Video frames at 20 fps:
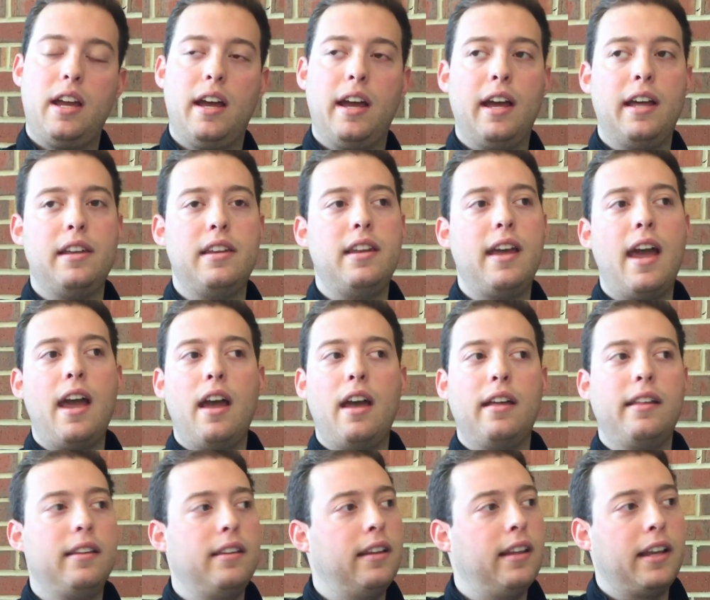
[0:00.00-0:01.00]
And
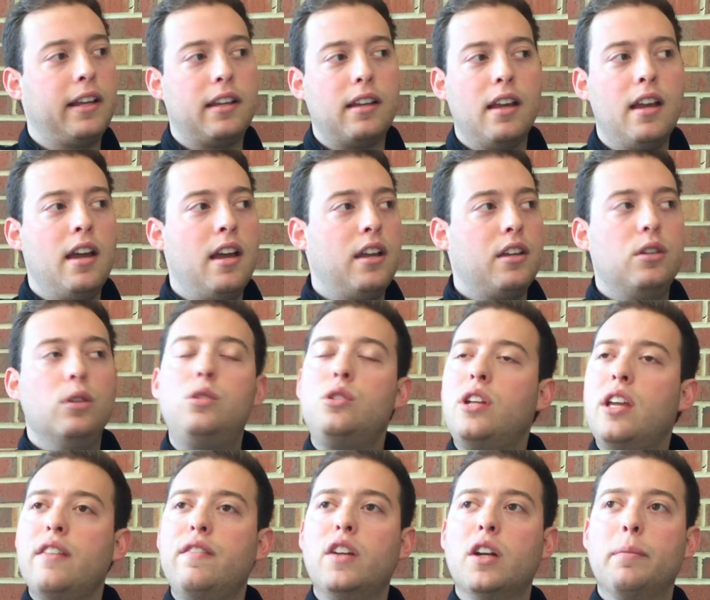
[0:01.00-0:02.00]
like you'd
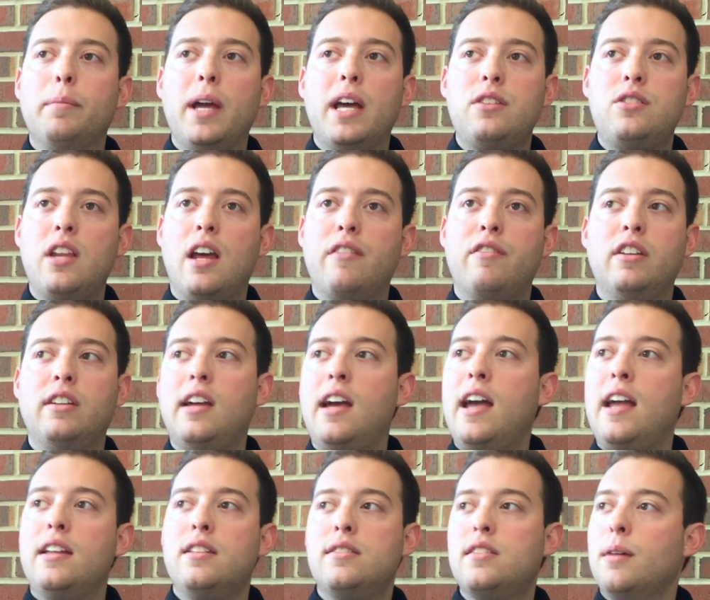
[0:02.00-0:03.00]
give your best every
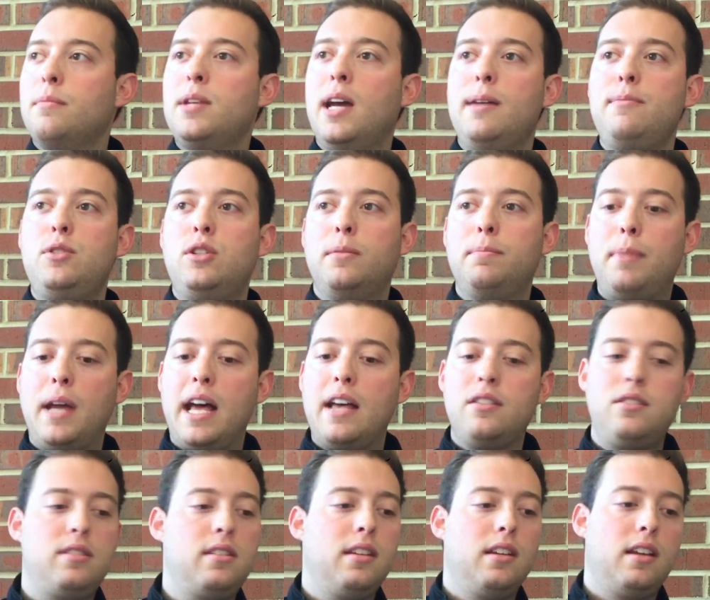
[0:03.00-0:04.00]
day, and sometimes your
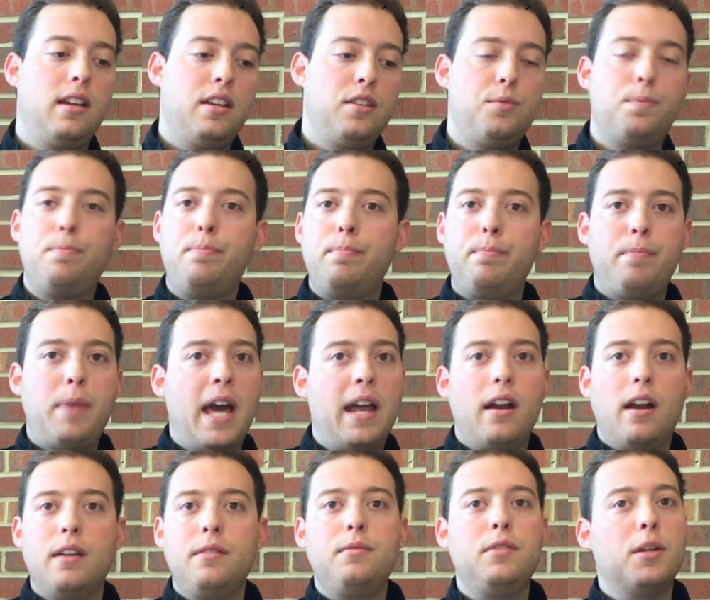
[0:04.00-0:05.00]
best is better.